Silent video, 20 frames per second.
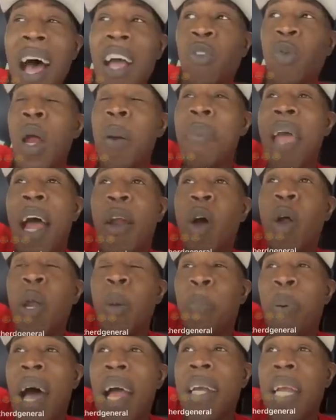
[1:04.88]
Boss when we had
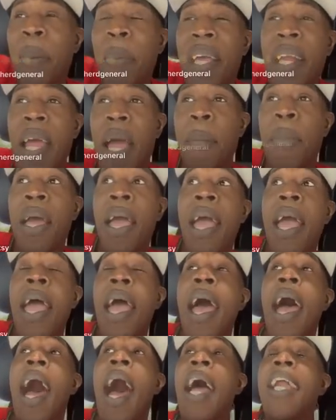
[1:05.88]
the pandemic them.
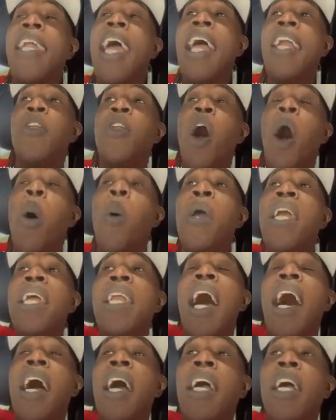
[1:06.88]
And then now we
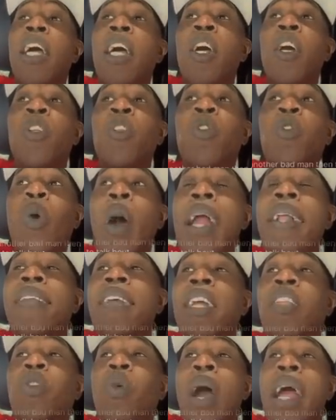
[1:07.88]
in
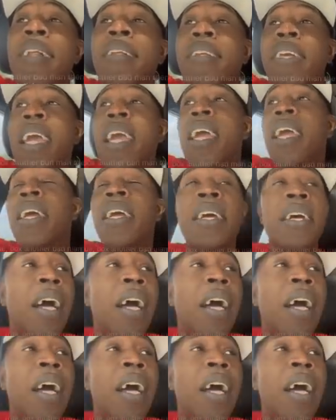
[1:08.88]
2020.